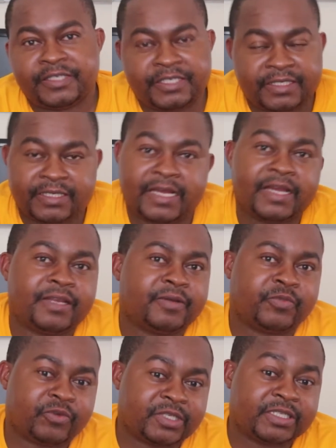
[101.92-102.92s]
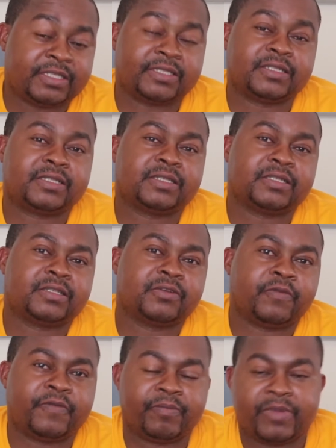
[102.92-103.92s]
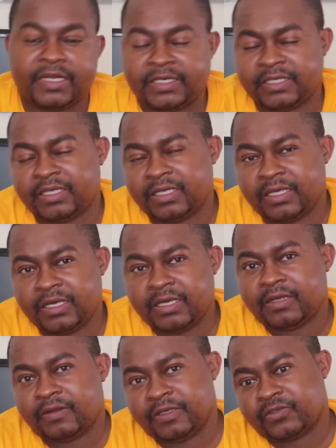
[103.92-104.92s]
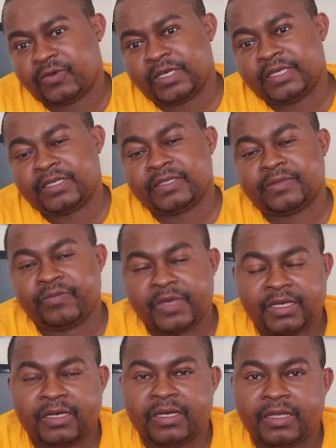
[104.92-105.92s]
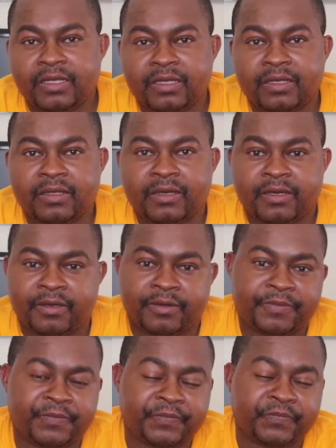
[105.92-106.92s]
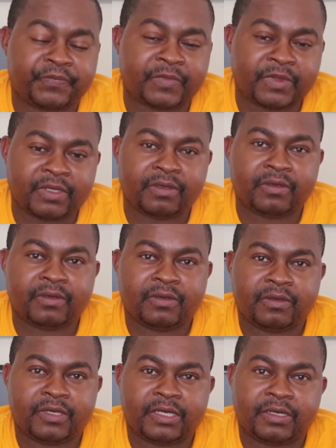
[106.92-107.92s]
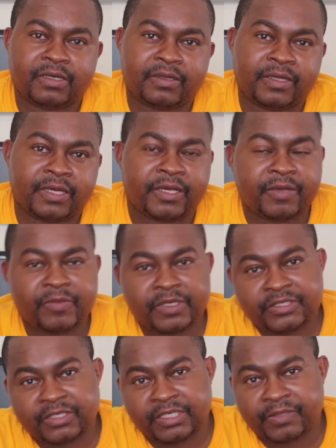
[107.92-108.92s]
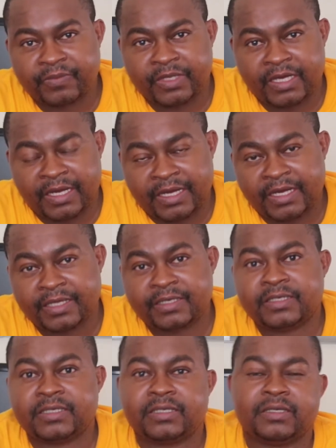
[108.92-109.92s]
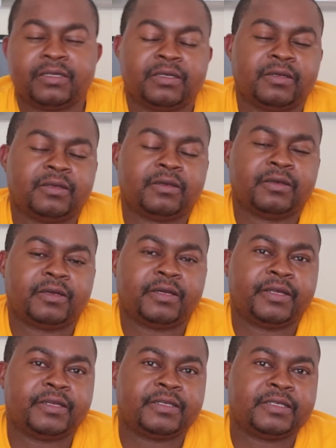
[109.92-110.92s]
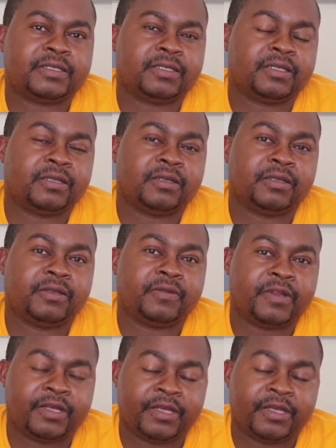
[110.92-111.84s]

design process of a battery. This one is mainly the chemistry behind and the